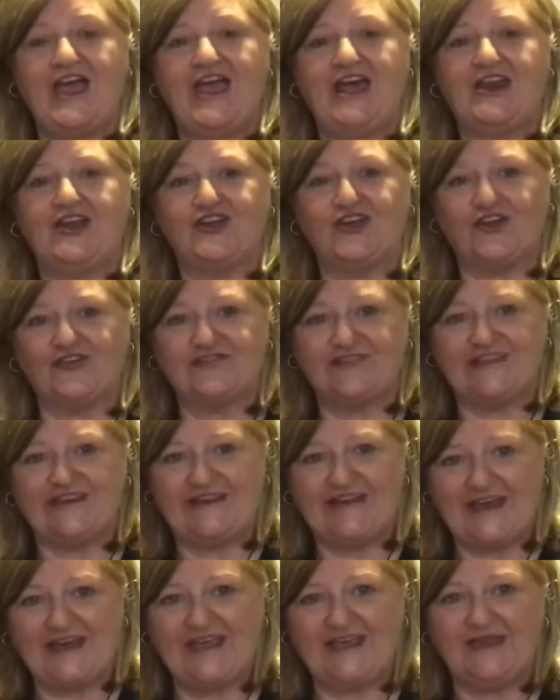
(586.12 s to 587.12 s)
And I got the
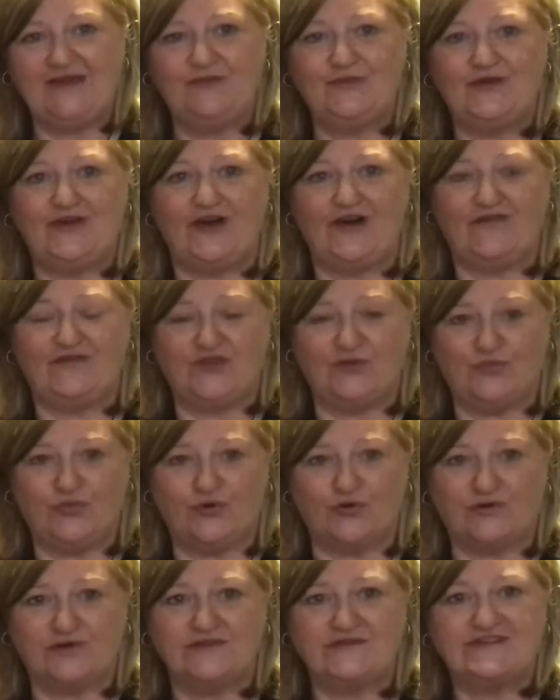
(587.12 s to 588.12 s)
name of the
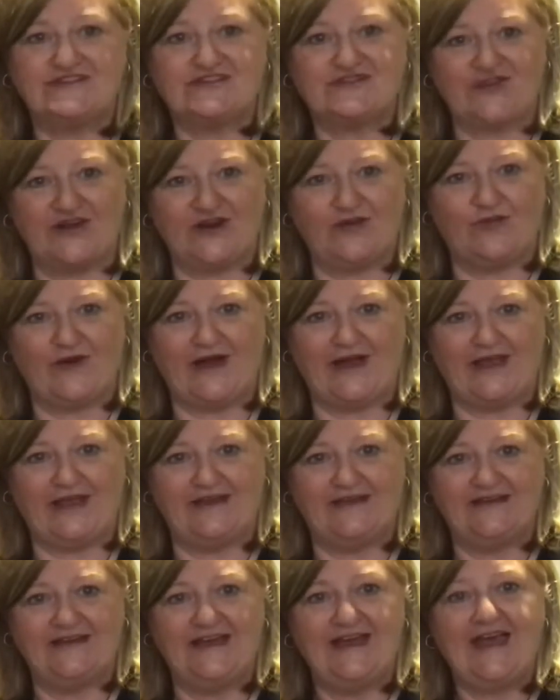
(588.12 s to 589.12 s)
book straight away.
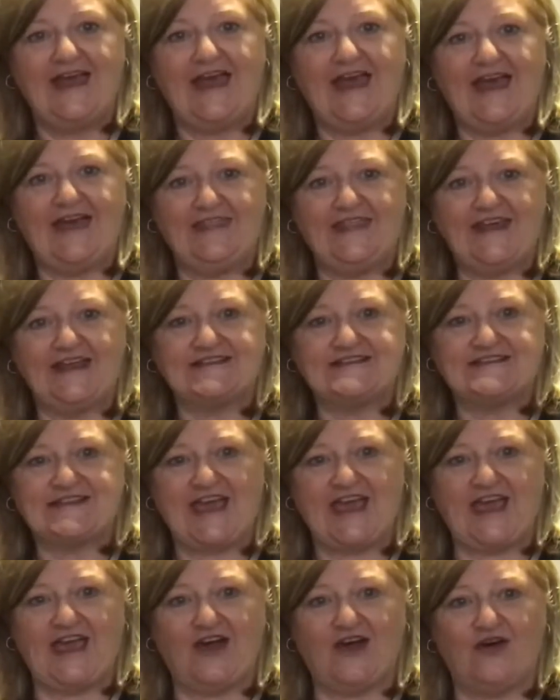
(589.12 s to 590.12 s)
And that's
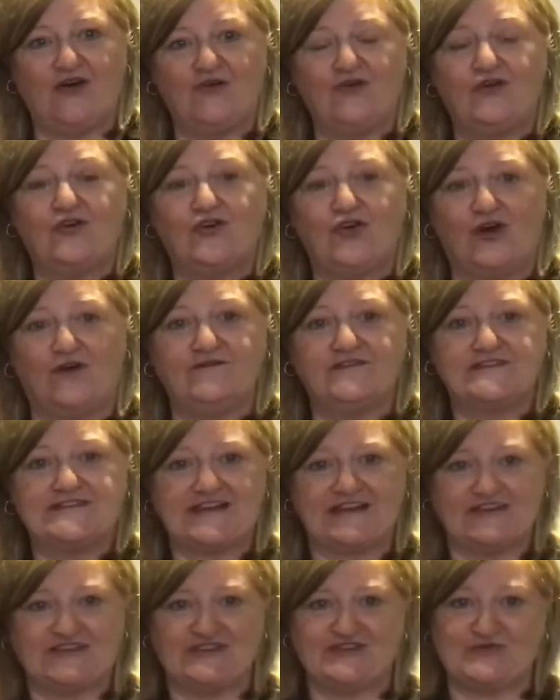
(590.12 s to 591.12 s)
how
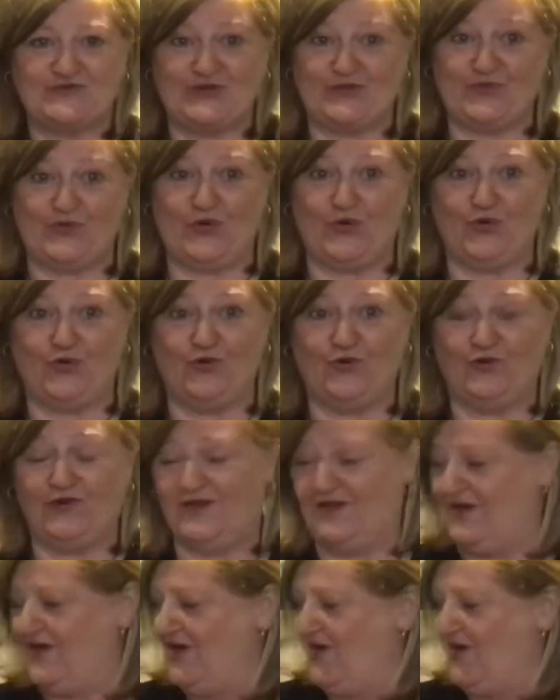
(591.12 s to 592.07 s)
Conversations with Paul